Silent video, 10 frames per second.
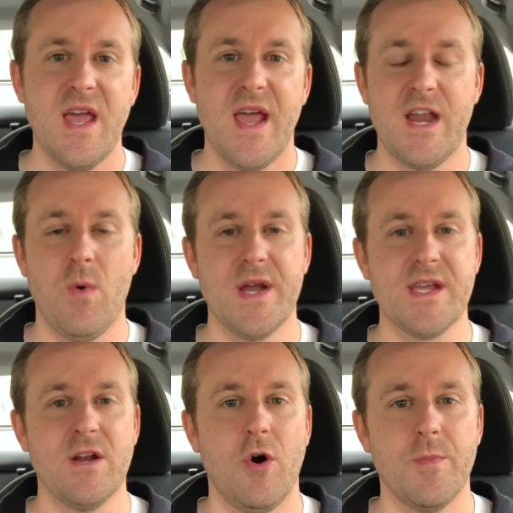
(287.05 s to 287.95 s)
and I want to
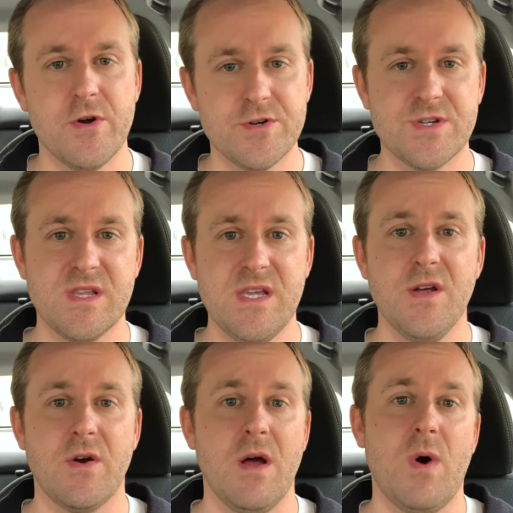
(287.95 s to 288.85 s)
get home urgently,
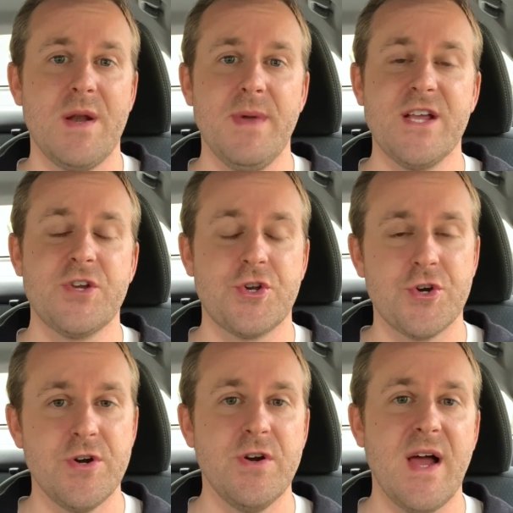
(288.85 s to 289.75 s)
or I want to make
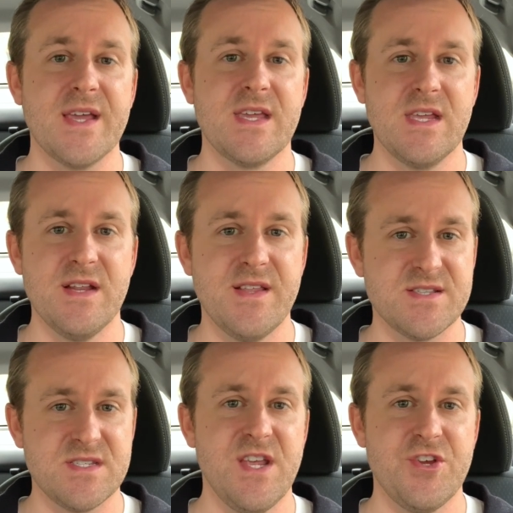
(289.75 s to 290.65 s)
sure I can get a
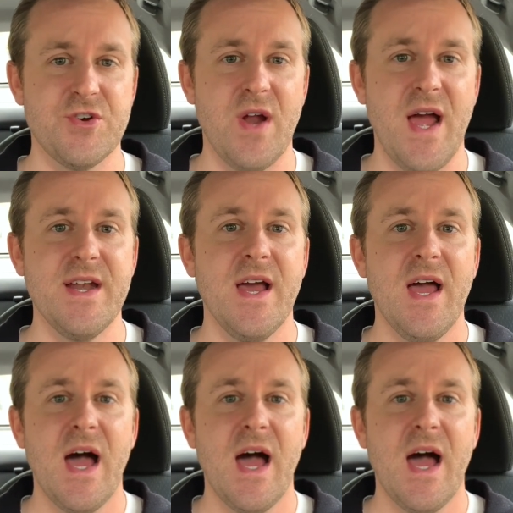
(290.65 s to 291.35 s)
destination ride,